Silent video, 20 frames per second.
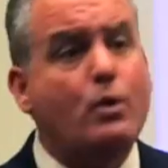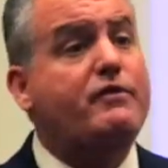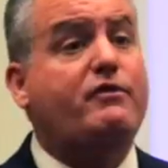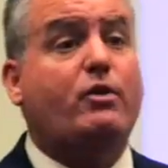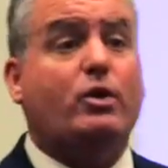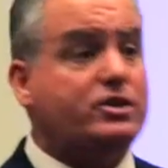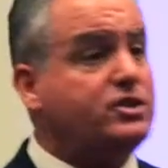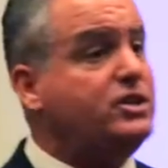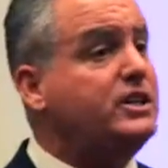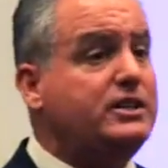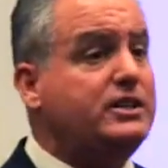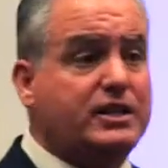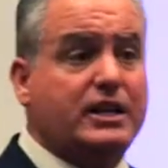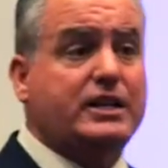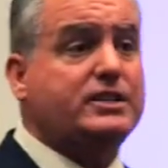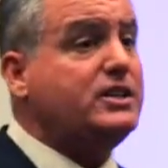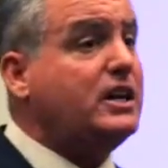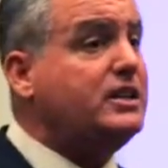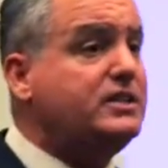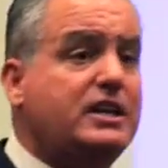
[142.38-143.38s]
We've all seen
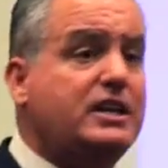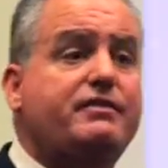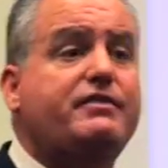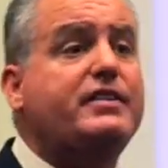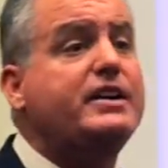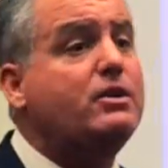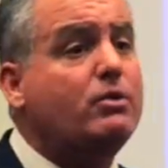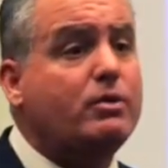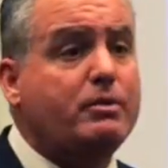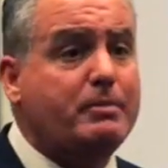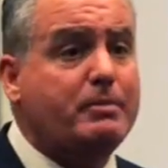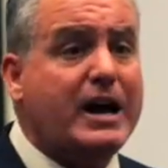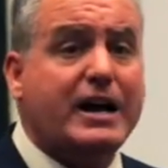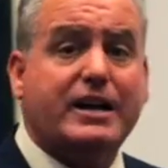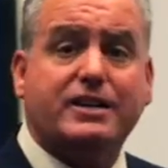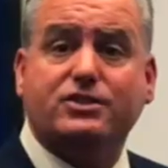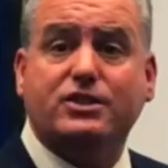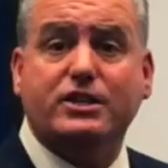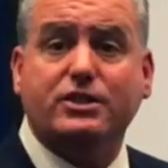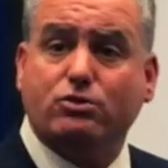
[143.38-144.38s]
things on TV or in
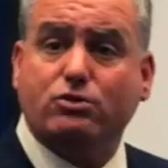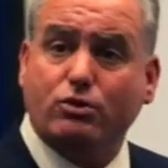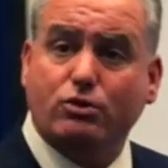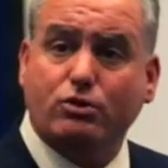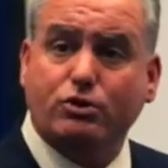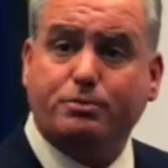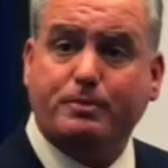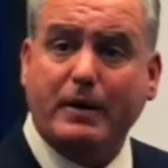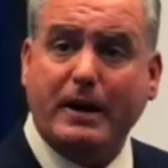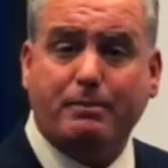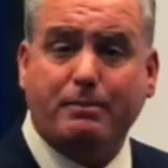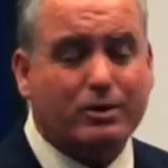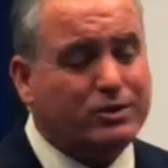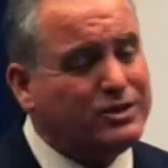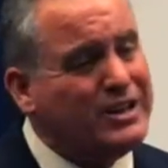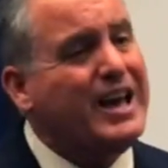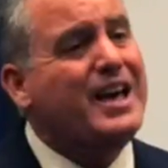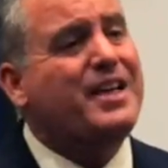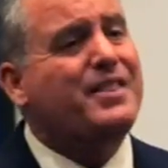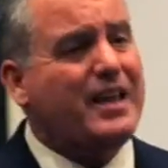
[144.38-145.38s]
magazines or
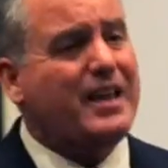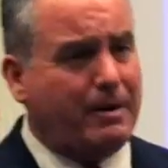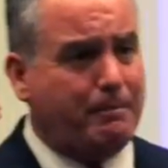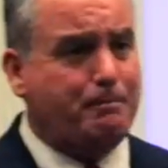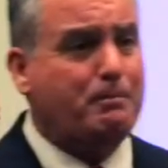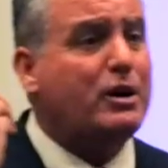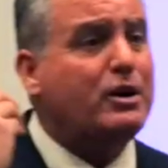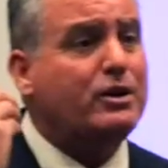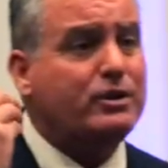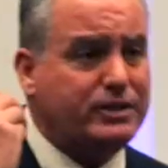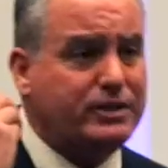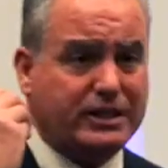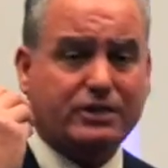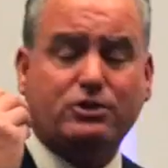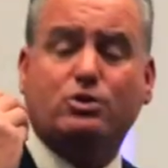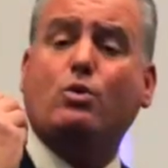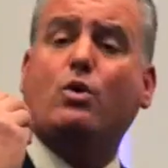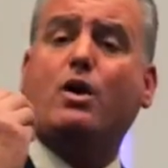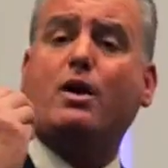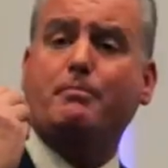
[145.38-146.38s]
newspapers that are burned
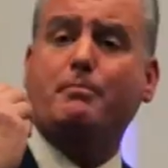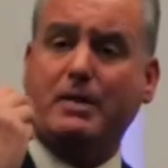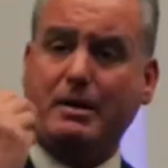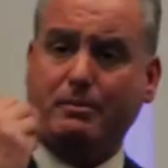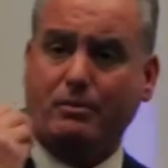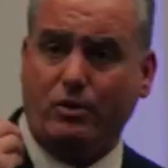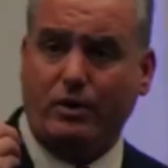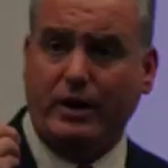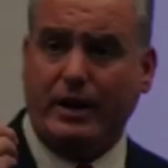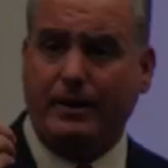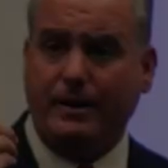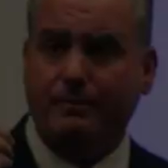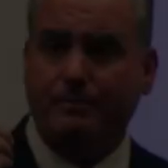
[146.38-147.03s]
into our memory.